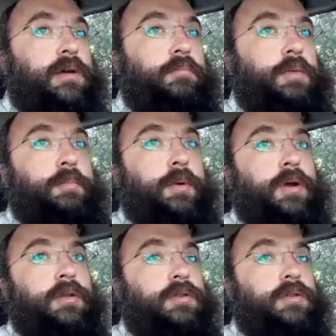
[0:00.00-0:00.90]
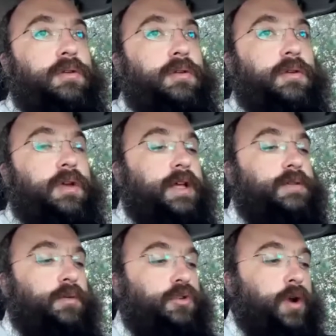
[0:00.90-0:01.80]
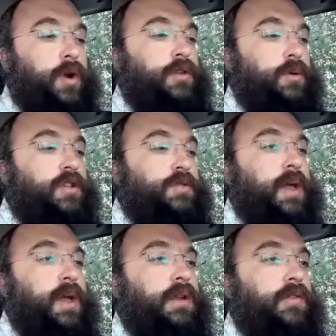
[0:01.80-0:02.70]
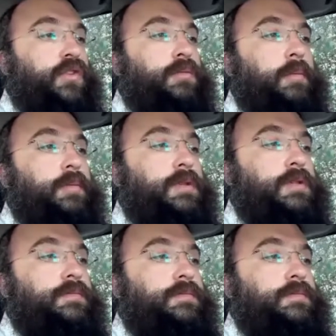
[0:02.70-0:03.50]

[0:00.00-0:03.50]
be burnt, as we'll try to explain in a few moments.